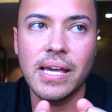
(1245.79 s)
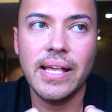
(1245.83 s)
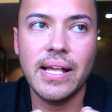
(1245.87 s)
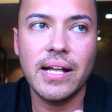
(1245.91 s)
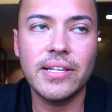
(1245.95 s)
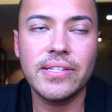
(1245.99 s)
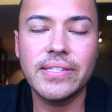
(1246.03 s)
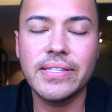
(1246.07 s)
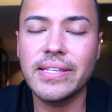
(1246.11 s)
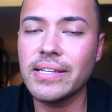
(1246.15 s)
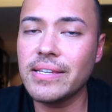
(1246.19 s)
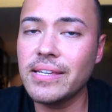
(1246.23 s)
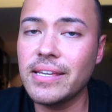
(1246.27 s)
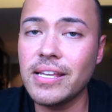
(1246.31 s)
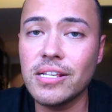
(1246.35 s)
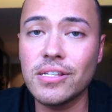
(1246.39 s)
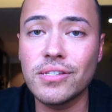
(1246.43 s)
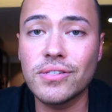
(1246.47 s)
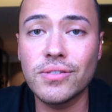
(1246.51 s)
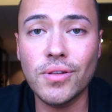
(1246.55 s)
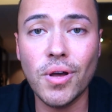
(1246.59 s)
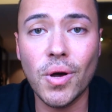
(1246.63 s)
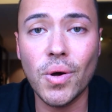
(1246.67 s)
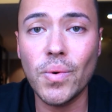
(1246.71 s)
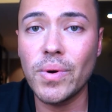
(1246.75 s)
Helsinki is
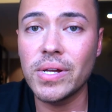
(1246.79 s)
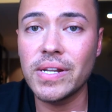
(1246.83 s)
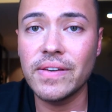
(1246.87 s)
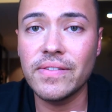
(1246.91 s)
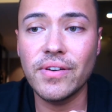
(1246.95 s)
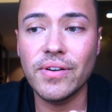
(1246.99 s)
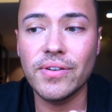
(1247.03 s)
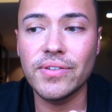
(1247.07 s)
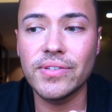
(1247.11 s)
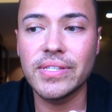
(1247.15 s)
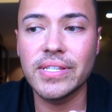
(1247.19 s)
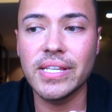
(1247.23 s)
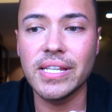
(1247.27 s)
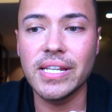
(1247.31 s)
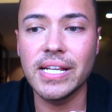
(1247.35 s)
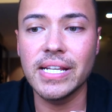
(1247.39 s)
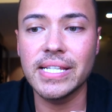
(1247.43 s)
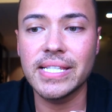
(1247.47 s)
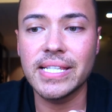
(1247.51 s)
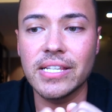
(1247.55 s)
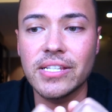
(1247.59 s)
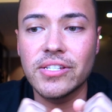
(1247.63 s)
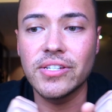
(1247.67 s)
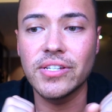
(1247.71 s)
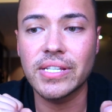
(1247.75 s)
not one of those cities
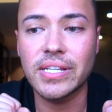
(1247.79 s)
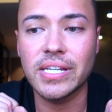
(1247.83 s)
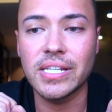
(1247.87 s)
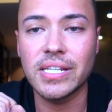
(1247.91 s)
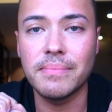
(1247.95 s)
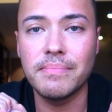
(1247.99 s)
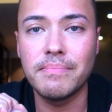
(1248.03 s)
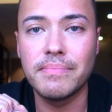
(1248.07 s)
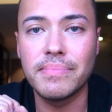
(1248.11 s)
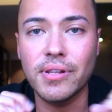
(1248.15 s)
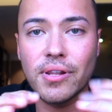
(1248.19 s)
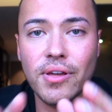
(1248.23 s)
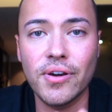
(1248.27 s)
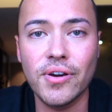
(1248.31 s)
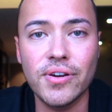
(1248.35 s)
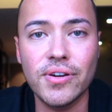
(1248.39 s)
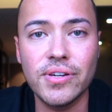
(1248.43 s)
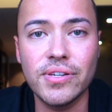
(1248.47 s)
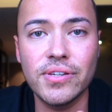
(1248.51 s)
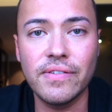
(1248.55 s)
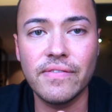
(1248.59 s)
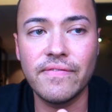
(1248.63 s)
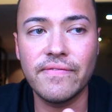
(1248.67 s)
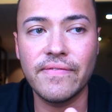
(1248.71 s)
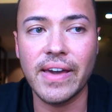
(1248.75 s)
that's just going to blow
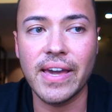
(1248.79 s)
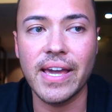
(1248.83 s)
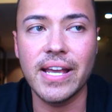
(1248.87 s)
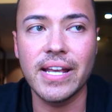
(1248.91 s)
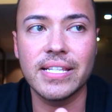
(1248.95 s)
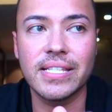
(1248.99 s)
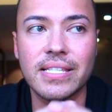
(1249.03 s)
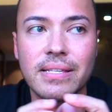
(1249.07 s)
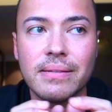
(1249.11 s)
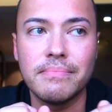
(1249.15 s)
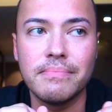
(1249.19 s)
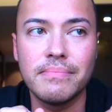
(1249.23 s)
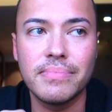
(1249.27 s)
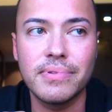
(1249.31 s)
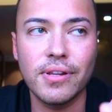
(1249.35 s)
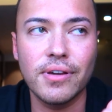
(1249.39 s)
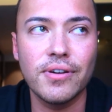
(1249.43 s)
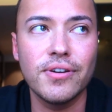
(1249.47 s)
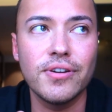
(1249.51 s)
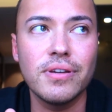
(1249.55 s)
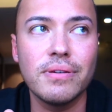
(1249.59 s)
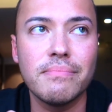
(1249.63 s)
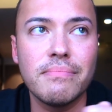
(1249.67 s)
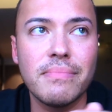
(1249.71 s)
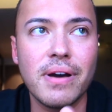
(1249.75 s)
your face and blow
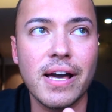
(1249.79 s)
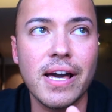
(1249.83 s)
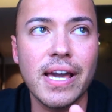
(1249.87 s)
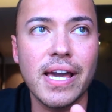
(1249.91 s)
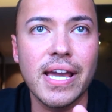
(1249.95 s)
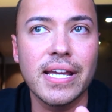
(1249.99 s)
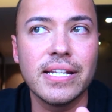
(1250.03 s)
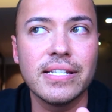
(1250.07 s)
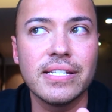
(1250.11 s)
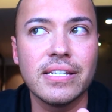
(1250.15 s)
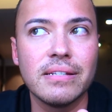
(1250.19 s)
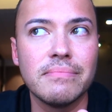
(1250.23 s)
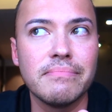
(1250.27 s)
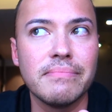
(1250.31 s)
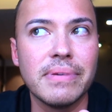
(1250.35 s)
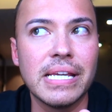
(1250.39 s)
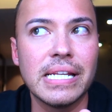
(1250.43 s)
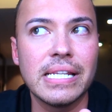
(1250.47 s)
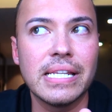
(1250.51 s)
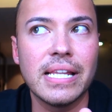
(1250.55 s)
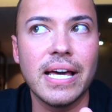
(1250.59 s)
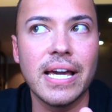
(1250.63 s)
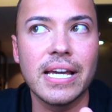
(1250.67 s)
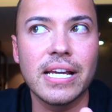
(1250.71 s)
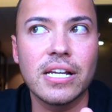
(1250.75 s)
your mind and be
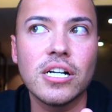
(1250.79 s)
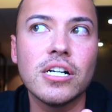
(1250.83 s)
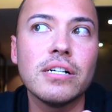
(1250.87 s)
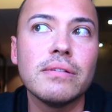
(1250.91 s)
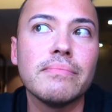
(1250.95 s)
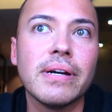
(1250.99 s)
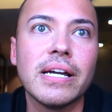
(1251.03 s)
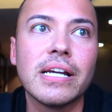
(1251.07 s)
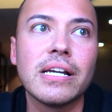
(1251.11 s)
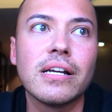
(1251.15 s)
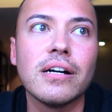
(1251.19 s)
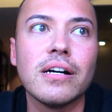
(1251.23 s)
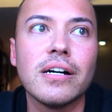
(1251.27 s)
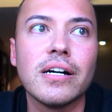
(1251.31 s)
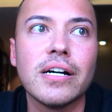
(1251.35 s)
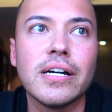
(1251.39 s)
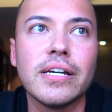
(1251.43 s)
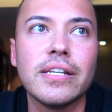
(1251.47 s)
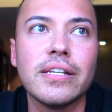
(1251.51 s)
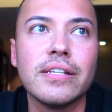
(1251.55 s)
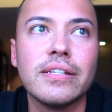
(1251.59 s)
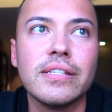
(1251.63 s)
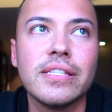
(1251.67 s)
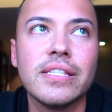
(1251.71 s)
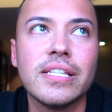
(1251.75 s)
like, oh my
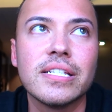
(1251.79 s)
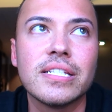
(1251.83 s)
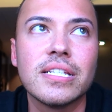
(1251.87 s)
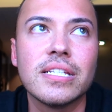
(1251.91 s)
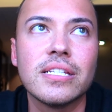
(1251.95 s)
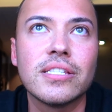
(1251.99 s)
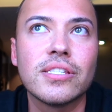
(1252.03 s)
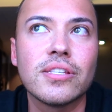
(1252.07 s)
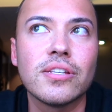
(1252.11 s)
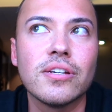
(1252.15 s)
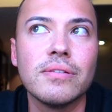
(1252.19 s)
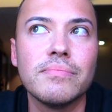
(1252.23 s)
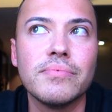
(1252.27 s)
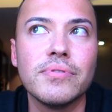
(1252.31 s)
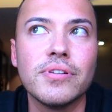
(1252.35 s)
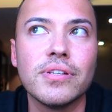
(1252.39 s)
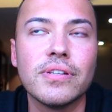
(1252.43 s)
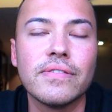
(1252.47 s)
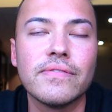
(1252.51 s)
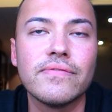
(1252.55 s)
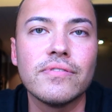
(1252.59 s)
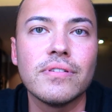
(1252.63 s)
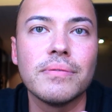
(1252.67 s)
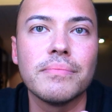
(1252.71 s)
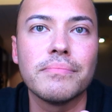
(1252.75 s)
God, this is so
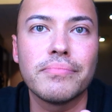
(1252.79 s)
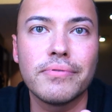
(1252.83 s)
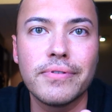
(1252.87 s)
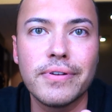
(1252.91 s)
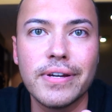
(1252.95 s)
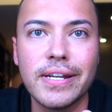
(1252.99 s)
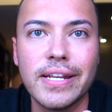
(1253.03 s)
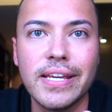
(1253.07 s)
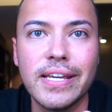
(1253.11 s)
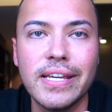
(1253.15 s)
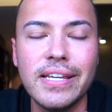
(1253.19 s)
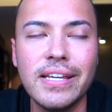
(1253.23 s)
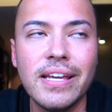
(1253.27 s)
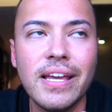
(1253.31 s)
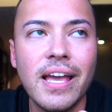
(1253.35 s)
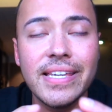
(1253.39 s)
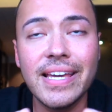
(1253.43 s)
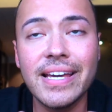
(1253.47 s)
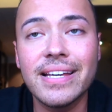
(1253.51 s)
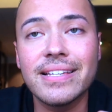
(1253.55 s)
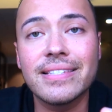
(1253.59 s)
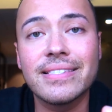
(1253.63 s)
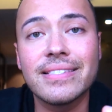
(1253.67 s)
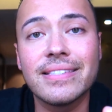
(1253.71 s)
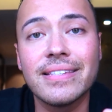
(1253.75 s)
beautiful and pretty.
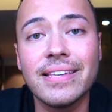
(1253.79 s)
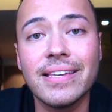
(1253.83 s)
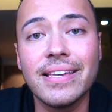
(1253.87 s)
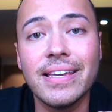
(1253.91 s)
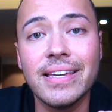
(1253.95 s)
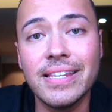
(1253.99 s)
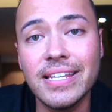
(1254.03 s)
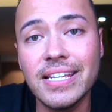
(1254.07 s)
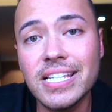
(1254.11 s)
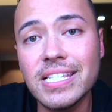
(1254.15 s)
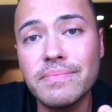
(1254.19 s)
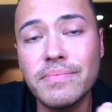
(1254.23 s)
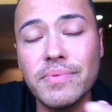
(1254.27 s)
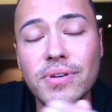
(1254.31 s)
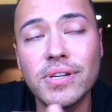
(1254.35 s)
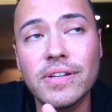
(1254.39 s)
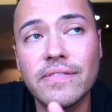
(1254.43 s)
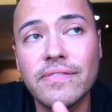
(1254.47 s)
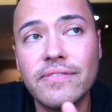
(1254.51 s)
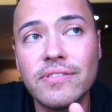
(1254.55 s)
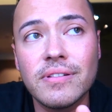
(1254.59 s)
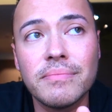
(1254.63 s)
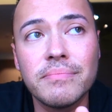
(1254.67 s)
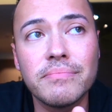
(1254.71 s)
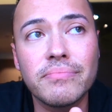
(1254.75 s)
Yes, it is
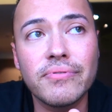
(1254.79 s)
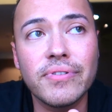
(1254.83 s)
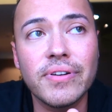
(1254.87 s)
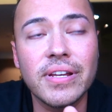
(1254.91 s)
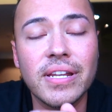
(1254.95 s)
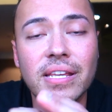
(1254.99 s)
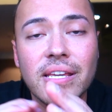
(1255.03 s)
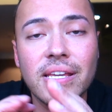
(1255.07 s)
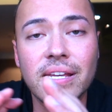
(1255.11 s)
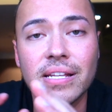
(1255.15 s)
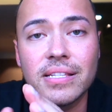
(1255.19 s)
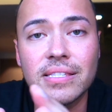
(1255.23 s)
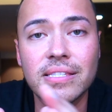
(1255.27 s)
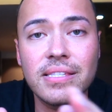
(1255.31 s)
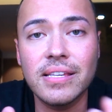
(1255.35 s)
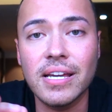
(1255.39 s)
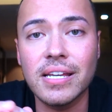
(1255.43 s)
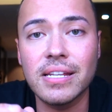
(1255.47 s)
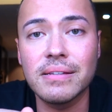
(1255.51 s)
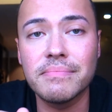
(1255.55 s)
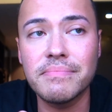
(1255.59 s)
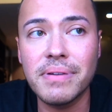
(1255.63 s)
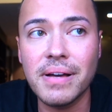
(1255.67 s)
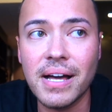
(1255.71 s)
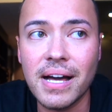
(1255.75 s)
beautiful and pretty in
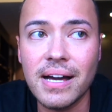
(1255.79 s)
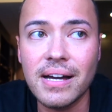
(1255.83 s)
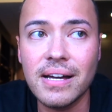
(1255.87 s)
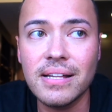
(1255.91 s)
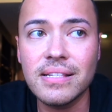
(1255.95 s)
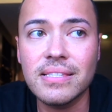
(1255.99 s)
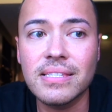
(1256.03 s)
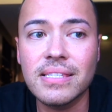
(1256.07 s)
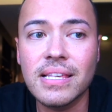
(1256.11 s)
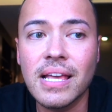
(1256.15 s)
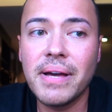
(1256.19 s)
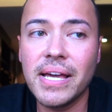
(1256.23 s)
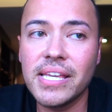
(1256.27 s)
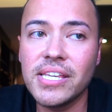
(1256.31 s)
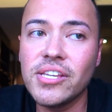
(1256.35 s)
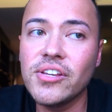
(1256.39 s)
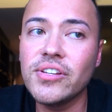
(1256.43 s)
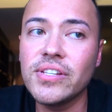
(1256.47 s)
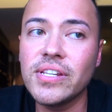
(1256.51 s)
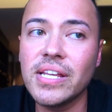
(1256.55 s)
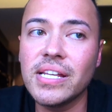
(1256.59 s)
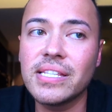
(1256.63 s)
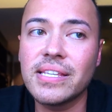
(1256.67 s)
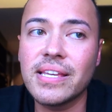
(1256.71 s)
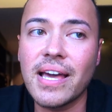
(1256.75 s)
certain parts, but you
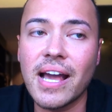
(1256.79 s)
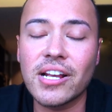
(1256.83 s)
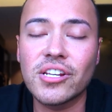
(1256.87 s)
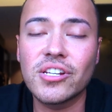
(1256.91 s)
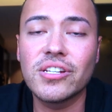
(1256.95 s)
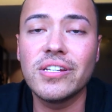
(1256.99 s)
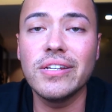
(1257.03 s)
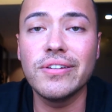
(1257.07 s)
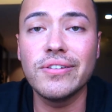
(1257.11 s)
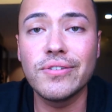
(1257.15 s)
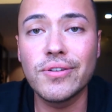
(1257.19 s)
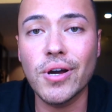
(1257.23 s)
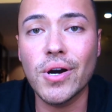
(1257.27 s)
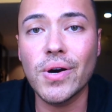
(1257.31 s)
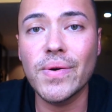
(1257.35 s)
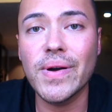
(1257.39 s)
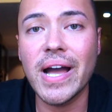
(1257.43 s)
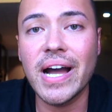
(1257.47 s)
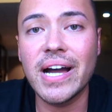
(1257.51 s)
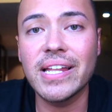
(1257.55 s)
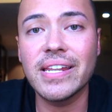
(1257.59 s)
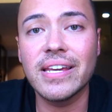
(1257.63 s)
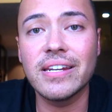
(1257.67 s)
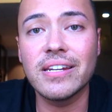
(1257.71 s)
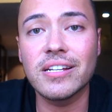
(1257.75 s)
need to actually go
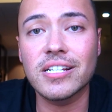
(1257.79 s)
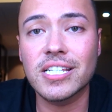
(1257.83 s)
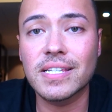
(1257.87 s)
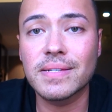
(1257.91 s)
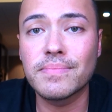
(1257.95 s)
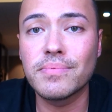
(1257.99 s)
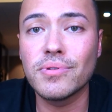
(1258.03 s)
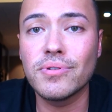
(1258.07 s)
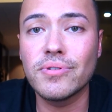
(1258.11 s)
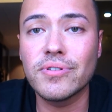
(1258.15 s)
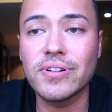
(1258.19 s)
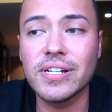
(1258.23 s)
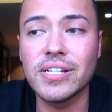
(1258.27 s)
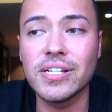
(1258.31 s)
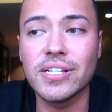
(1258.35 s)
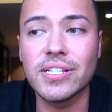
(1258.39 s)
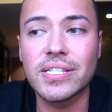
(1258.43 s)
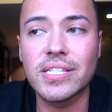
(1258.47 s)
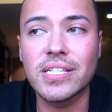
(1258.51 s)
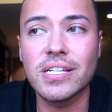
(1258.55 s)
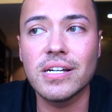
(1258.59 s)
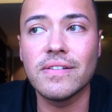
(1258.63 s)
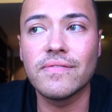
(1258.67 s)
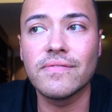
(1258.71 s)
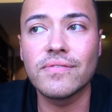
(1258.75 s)
out and explore it
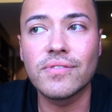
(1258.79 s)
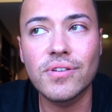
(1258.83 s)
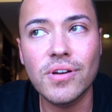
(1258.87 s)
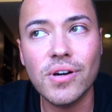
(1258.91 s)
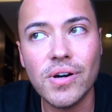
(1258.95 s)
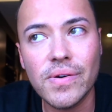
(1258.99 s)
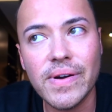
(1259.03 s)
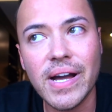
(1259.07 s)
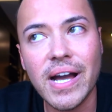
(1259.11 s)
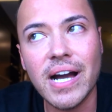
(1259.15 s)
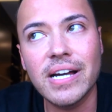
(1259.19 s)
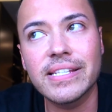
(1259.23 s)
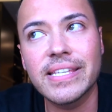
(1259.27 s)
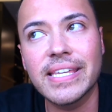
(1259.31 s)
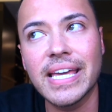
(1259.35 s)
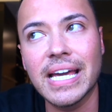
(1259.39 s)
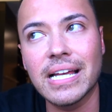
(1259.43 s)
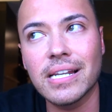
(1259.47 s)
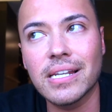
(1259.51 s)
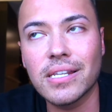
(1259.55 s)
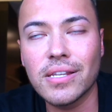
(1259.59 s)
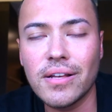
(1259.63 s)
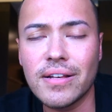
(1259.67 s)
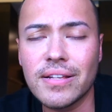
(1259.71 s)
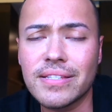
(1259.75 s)
yourself. Go out, get
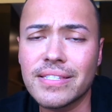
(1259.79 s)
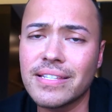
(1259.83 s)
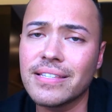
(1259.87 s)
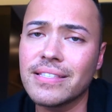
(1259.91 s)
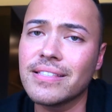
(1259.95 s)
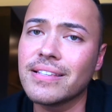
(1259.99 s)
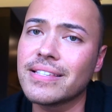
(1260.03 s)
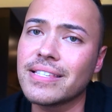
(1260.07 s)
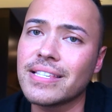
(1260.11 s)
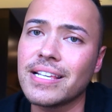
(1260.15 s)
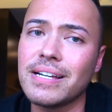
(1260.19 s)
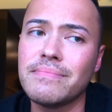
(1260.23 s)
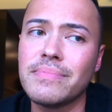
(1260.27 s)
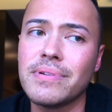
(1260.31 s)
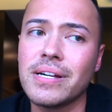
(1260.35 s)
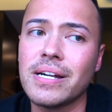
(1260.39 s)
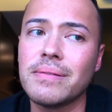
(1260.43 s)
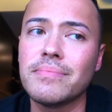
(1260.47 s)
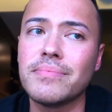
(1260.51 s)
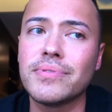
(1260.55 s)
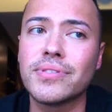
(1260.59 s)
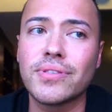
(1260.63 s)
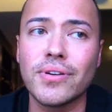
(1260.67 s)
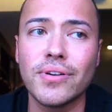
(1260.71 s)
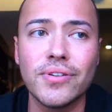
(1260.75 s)
lost in the
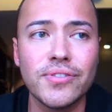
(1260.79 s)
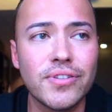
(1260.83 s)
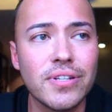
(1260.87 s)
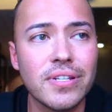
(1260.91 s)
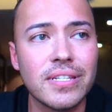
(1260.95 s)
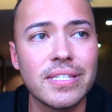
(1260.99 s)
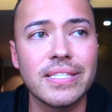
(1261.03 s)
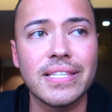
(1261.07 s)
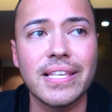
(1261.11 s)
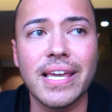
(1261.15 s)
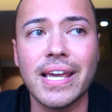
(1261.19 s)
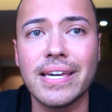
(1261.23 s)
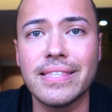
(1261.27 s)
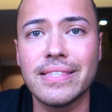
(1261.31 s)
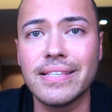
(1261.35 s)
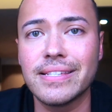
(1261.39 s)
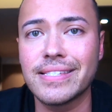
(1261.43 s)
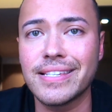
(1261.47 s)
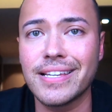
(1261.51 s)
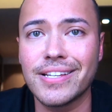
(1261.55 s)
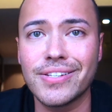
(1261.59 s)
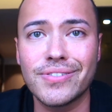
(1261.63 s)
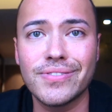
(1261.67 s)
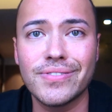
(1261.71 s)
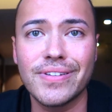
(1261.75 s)
suburbs. Don't just stay in the
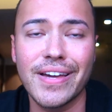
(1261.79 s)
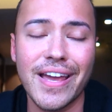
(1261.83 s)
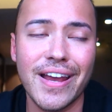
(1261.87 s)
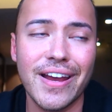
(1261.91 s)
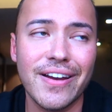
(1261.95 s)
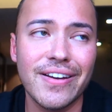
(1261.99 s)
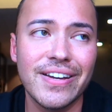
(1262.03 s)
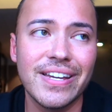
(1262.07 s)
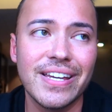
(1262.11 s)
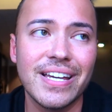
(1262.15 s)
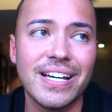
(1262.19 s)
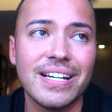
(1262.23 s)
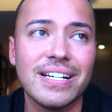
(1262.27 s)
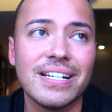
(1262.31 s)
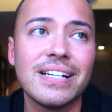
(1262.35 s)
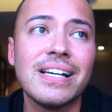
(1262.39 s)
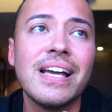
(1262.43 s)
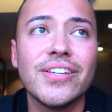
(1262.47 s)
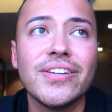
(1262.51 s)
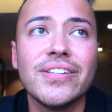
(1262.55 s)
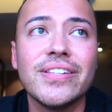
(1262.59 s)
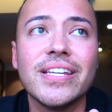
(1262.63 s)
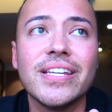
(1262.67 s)
central area. You